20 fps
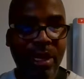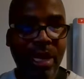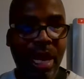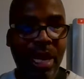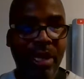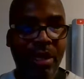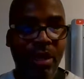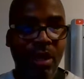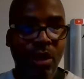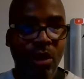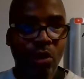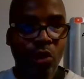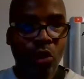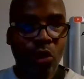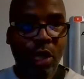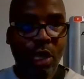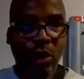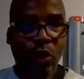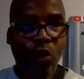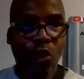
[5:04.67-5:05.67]
Like you
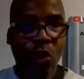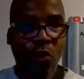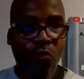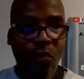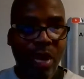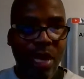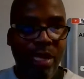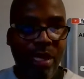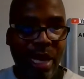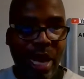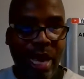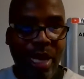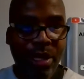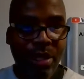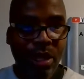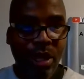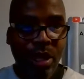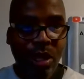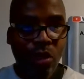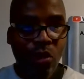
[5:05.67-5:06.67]
get to a red light,
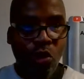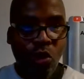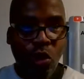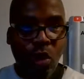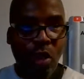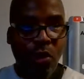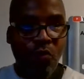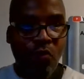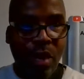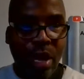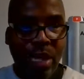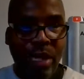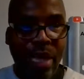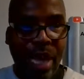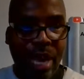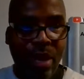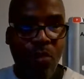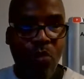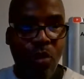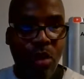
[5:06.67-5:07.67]
you at a red
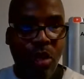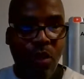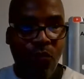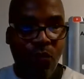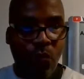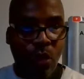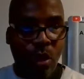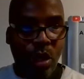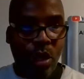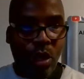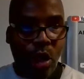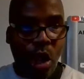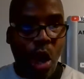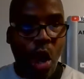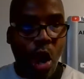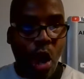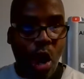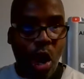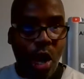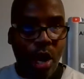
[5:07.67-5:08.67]
light with a
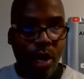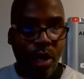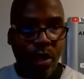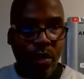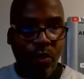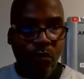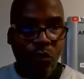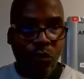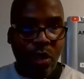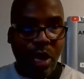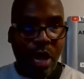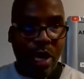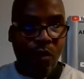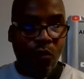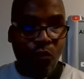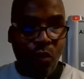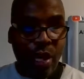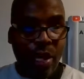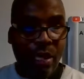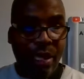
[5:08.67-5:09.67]
car. You're not a
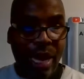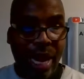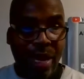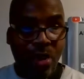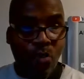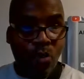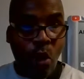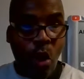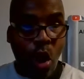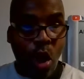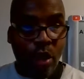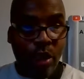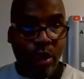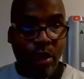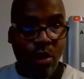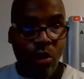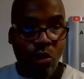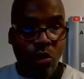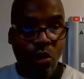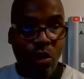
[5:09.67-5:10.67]
red light
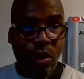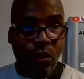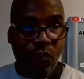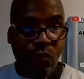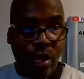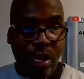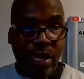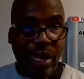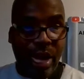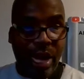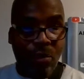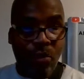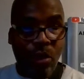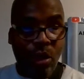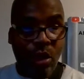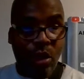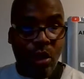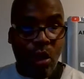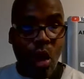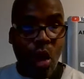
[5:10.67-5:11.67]
walking, you at a red light
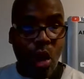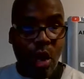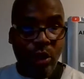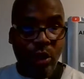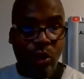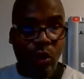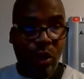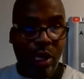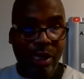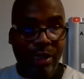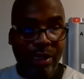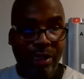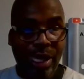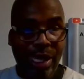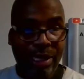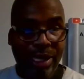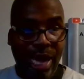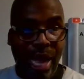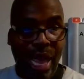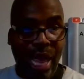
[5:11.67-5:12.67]
with a car. So that's
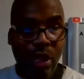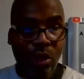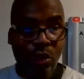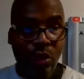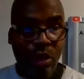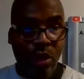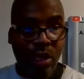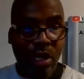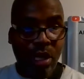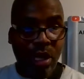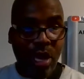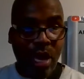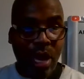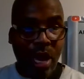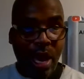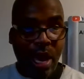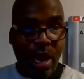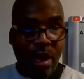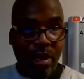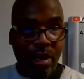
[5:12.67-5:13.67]
technology
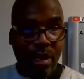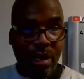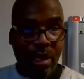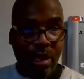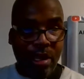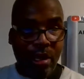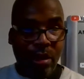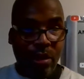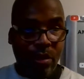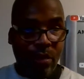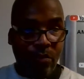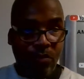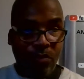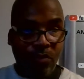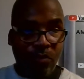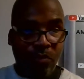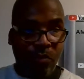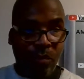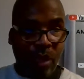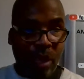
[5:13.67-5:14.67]
and
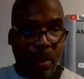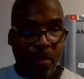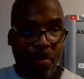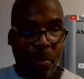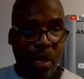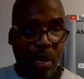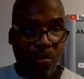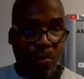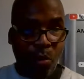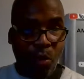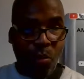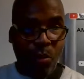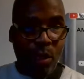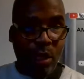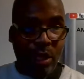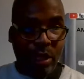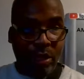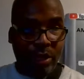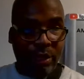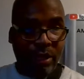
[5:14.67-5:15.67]
people
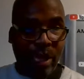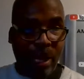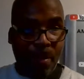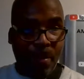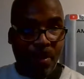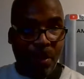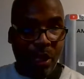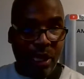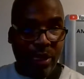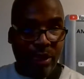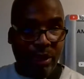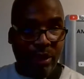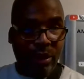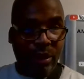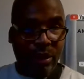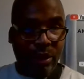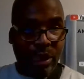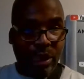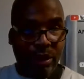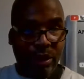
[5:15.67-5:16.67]
in the same place
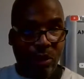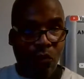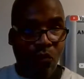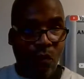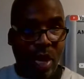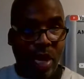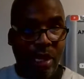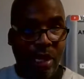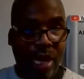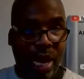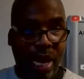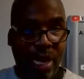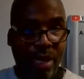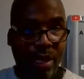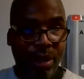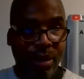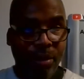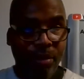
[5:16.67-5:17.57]
as the red light.